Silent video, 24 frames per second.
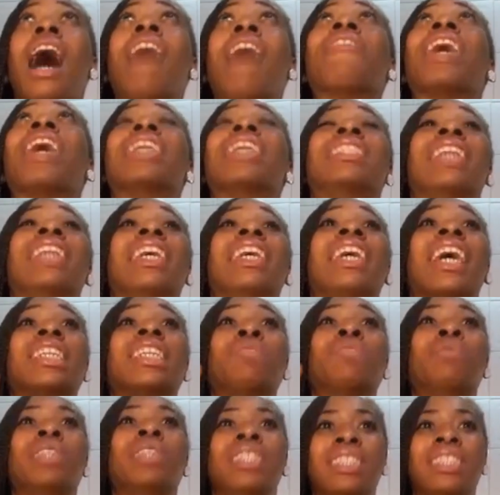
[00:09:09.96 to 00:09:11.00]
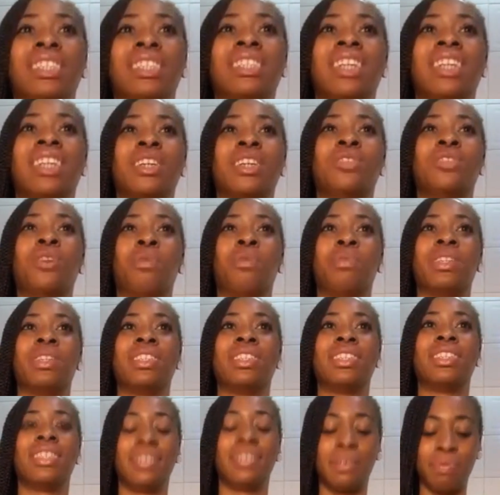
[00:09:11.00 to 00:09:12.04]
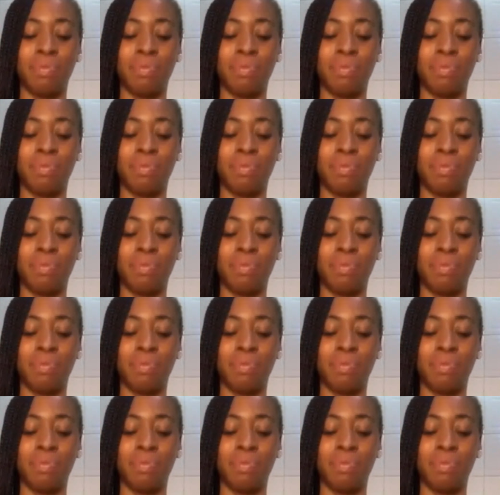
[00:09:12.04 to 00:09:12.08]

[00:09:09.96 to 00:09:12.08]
I'm trying to say yes, please. Then you drop it.